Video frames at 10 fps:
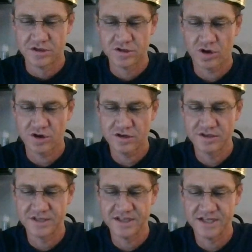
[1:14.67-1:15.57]

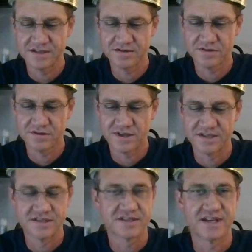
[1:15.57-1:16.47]
chocolate diesel
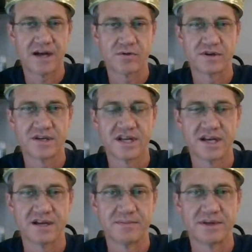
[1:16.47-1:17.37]
and sour
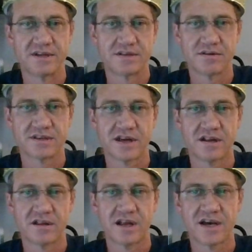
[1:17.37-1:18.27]
dubb. So it's got
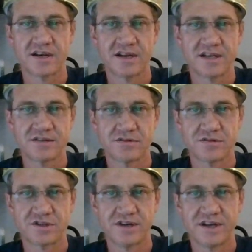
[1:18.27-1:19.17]
a lot of nice little
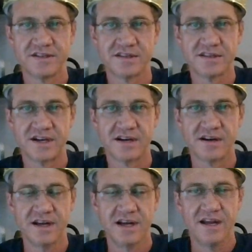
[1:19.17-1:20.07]
strains in
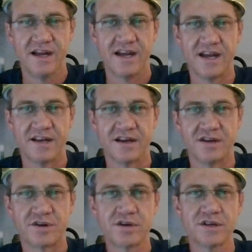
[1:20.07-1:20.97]
there. And uh,
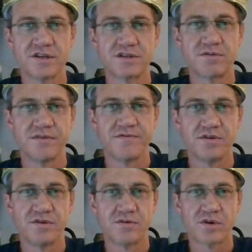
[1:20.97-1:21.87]
during this
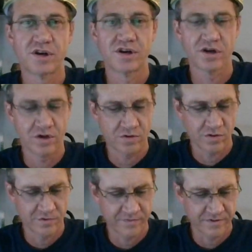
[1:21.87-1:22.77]
review, we're going to go
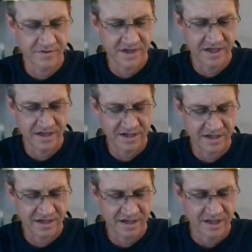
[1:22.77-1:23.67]
over the
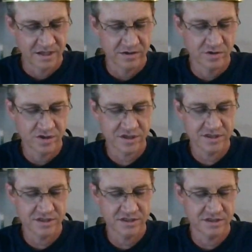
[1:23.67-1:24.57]
uh,
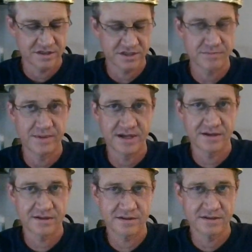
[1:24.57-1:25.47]
looks,
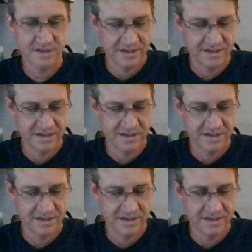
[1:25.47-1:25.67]
smell,